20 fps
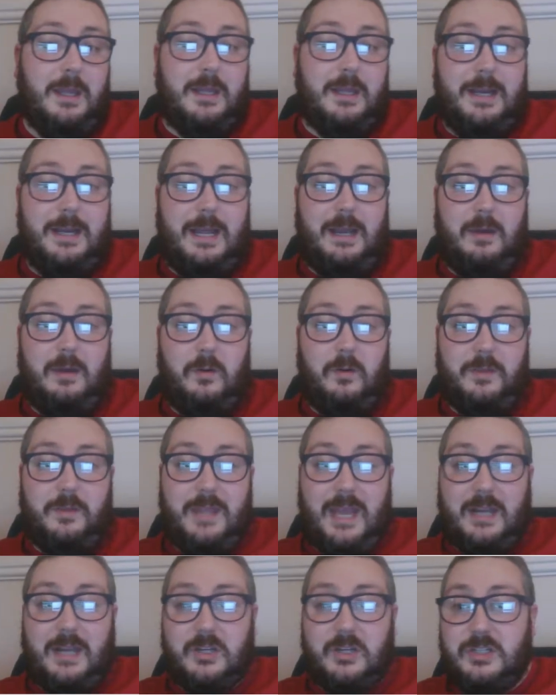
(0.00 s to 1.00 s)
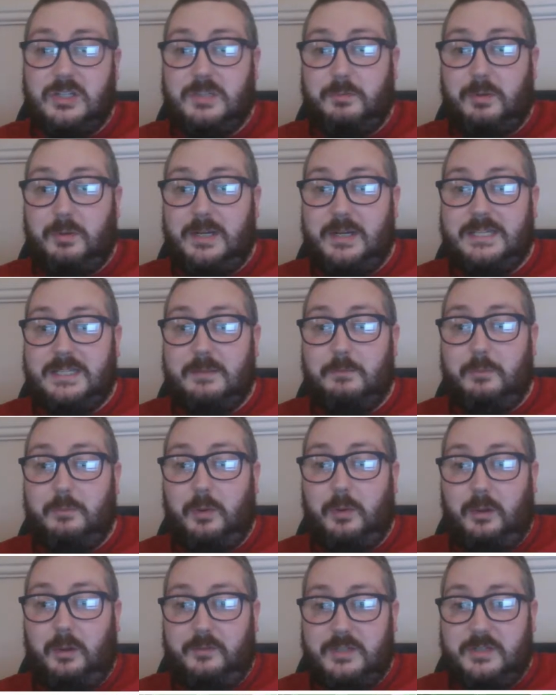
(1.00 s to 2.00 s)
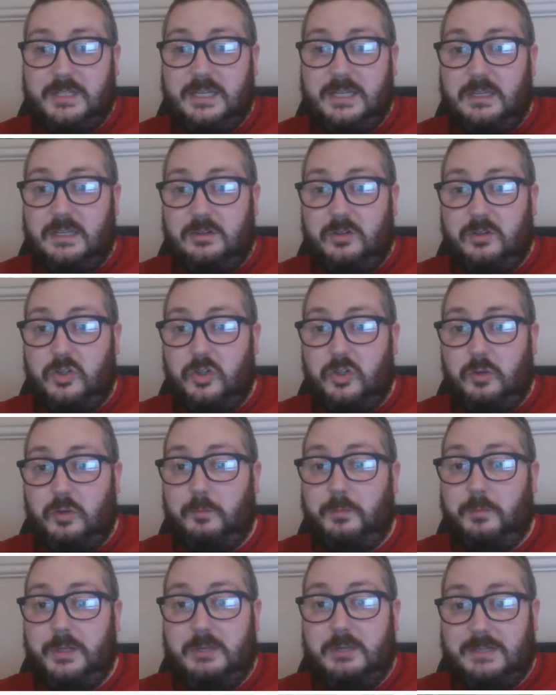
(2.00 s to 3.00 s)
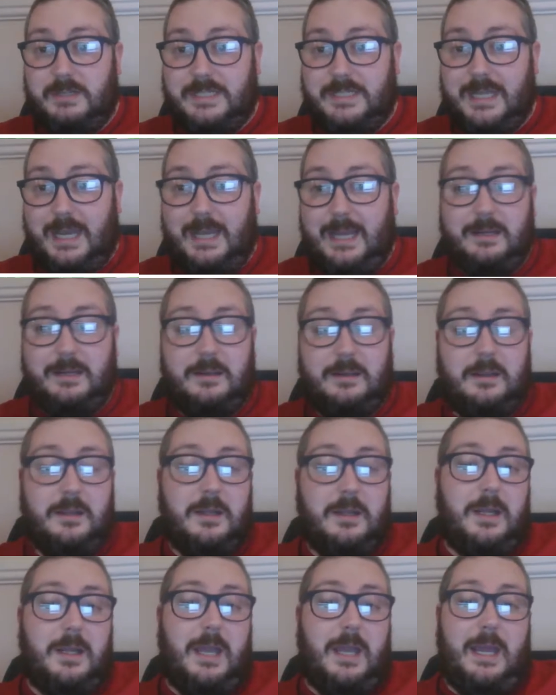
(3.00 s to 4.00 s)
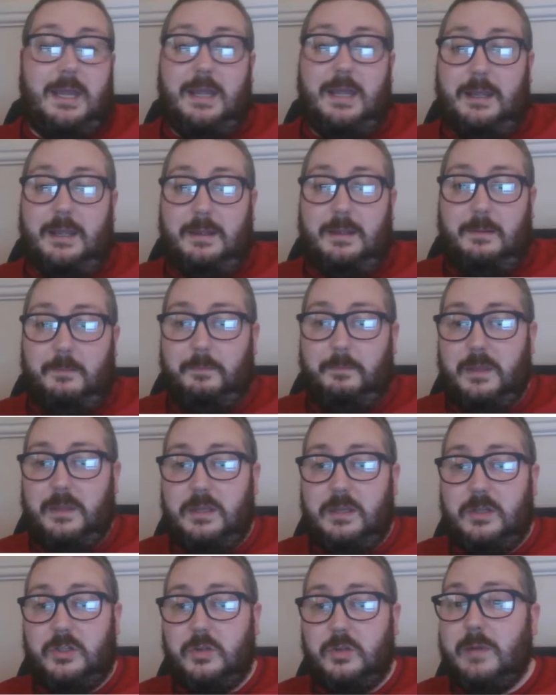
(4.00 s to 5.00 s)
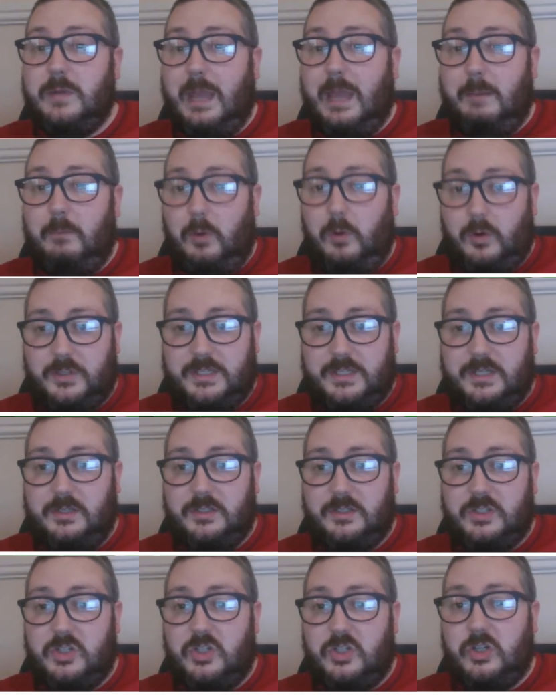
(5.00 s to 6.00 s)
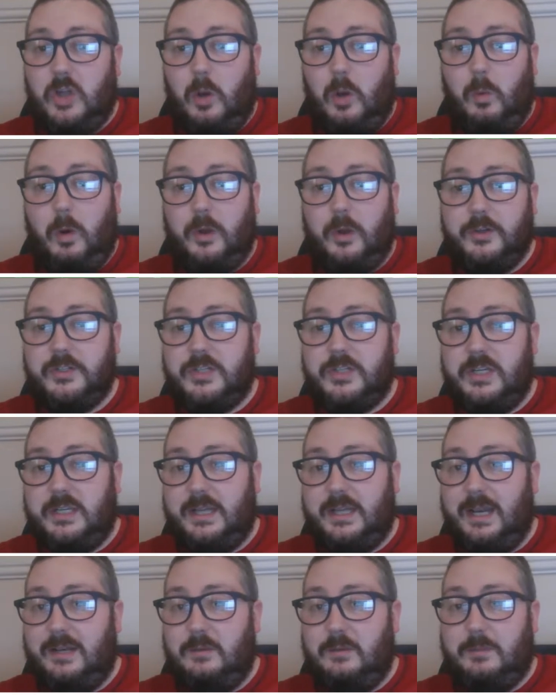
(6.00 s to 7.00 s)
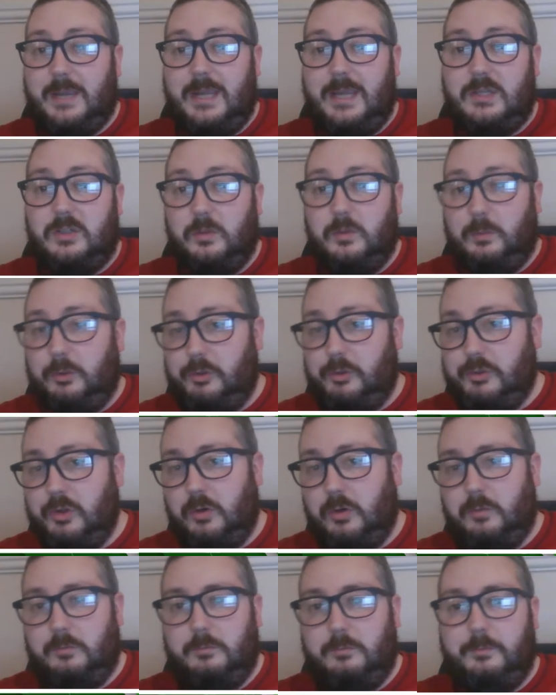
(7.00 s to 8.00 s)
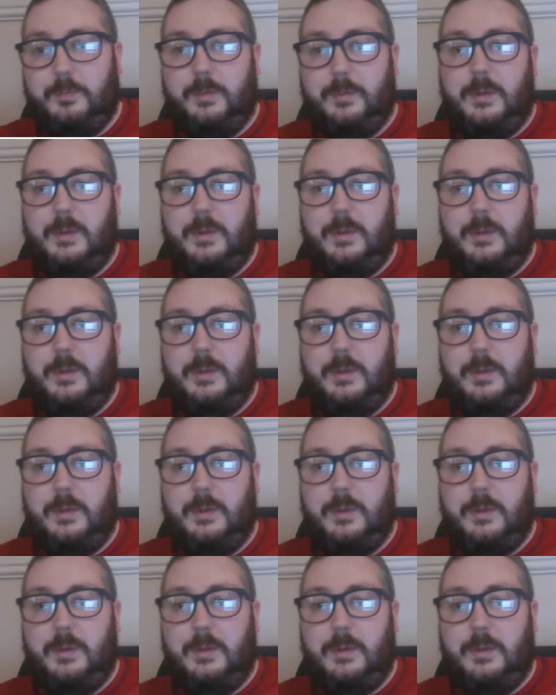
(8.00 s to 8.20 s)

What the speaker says: Now, the action's pretty simple. Obviously, you jump and you attack. You do get more skills as you go on, so you can end up getting double jump,